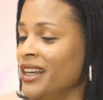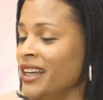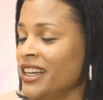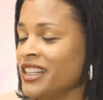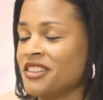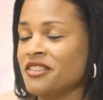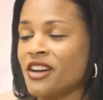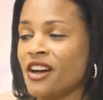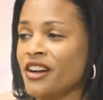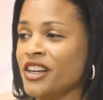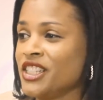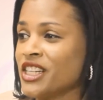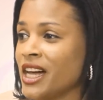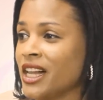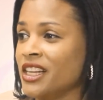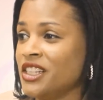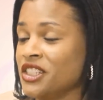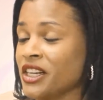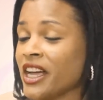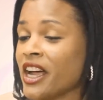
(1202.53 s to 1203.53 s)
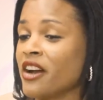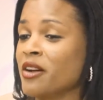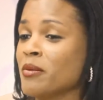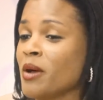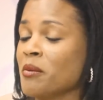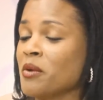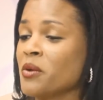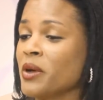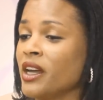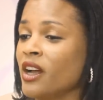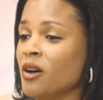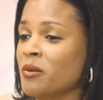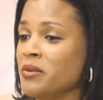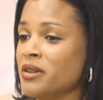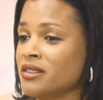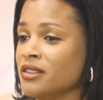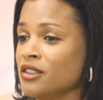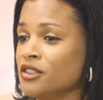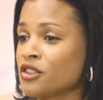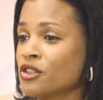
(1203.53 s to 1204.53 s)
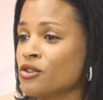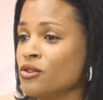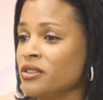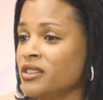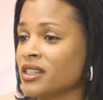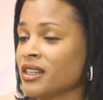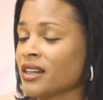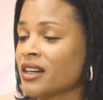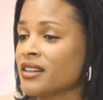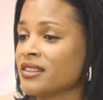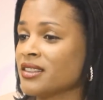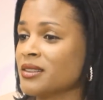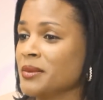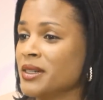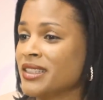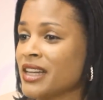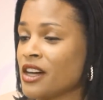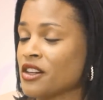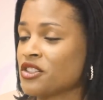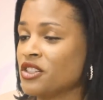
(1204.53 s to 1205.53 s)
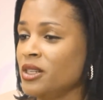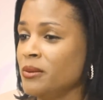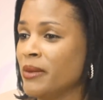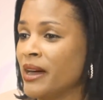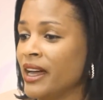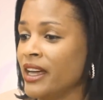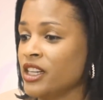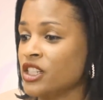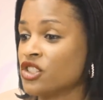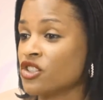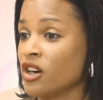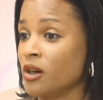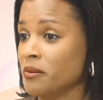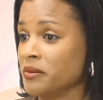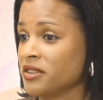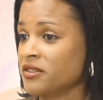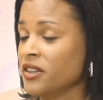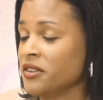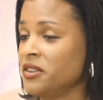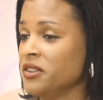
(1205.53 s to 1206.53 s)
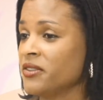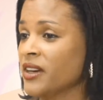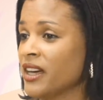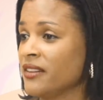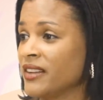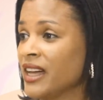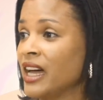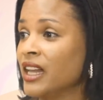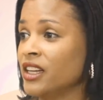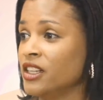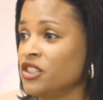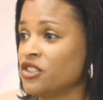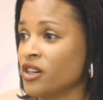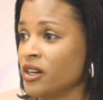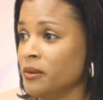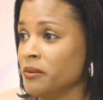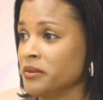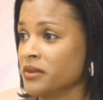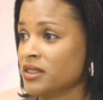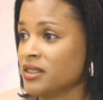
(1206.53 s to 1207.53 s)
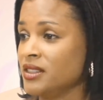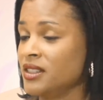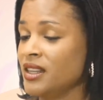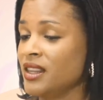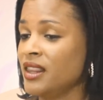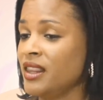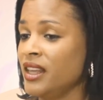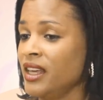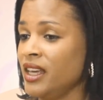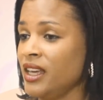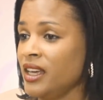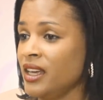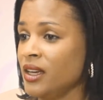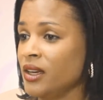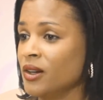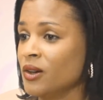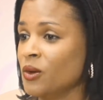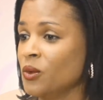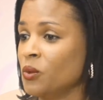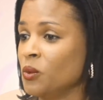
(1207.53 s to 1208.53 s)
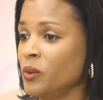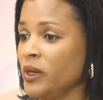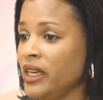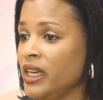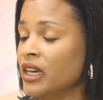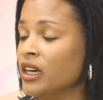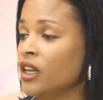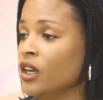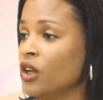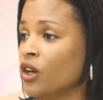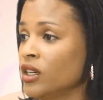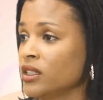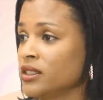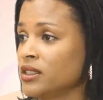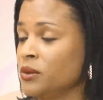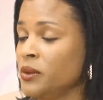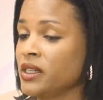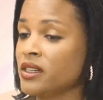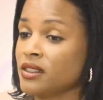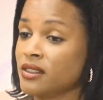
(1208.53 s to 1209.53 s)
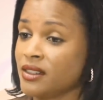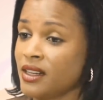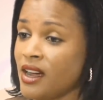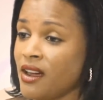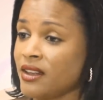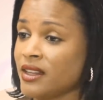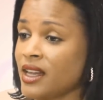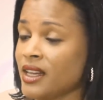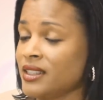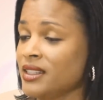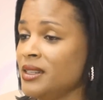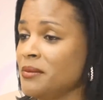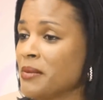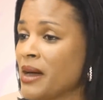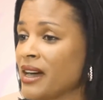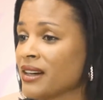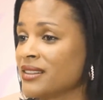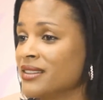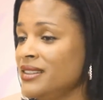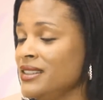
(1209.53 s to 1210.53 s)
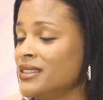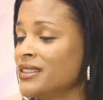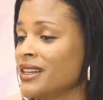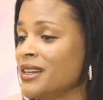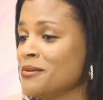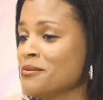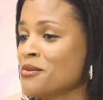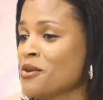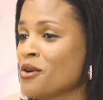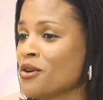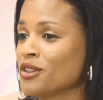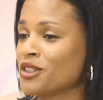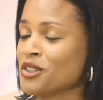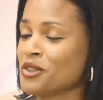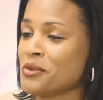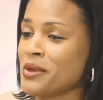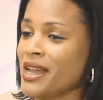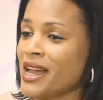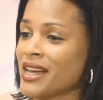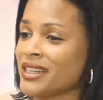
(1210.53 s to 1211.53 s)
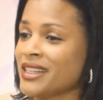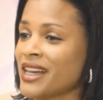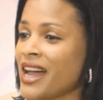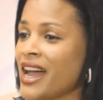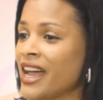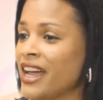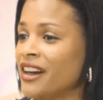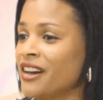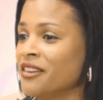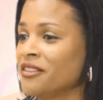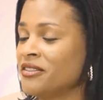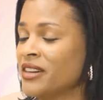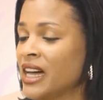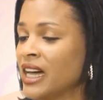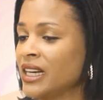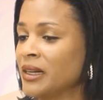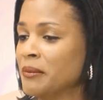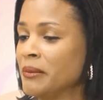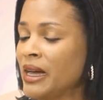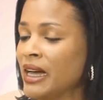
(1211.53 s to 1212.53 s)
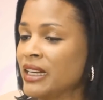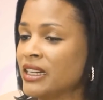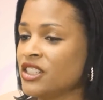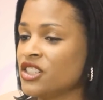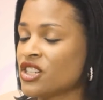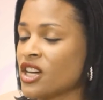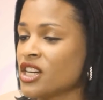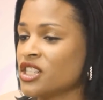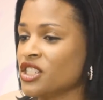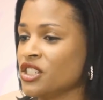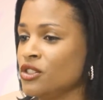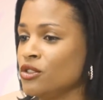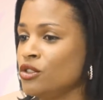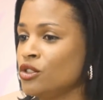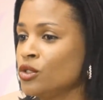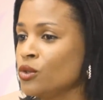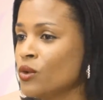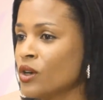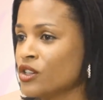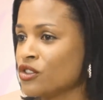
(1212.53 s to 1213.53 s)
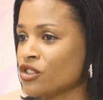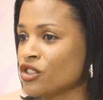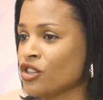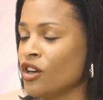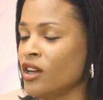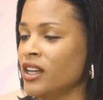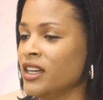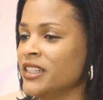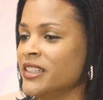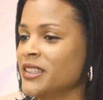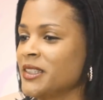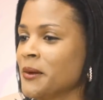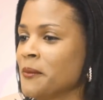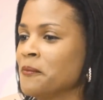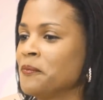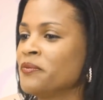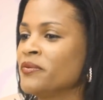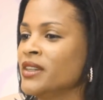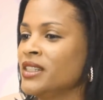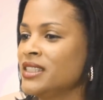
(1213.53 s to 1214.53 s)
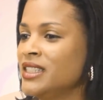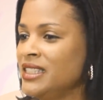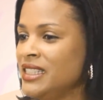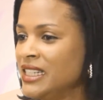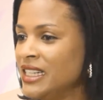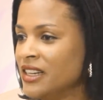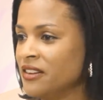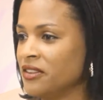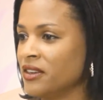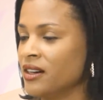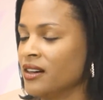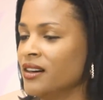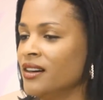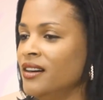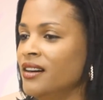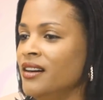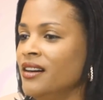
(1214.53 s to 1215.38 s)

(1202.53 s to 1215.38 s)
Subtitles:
it's very challenging. I remember when our business grew to customers actually buying drums, 55-gallon drums. They weigh a lot. We couldn't carry that in the back seat anymore. So we had to hire a van. A man is charging you $200 to deliver